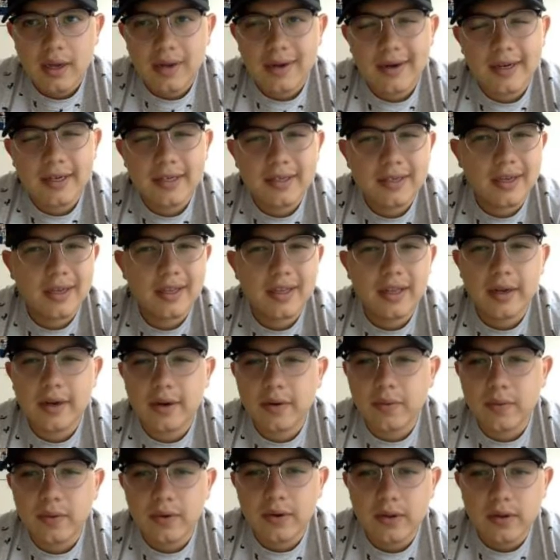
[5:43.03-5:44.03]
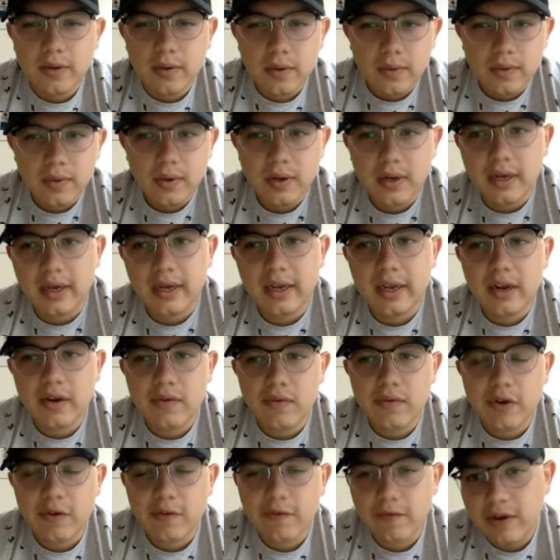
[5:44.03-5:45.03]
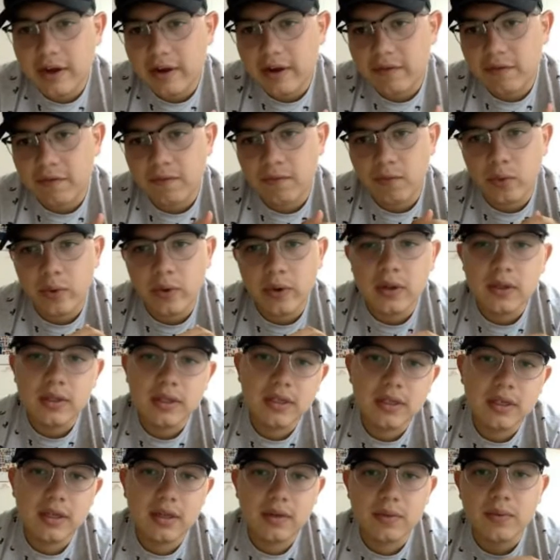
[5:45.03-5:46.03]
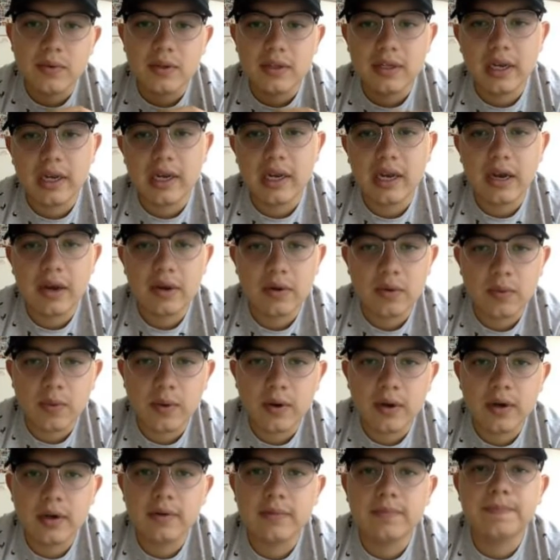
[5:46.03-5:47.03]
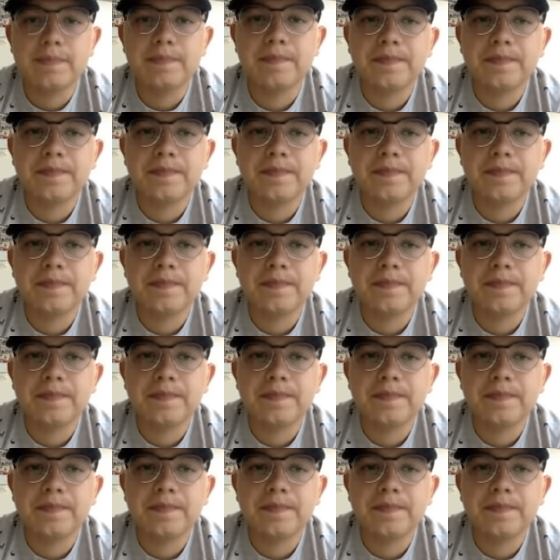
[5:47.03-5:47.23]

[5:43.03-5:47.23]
And I saw that it would do it like every 5 words. It would take out a word.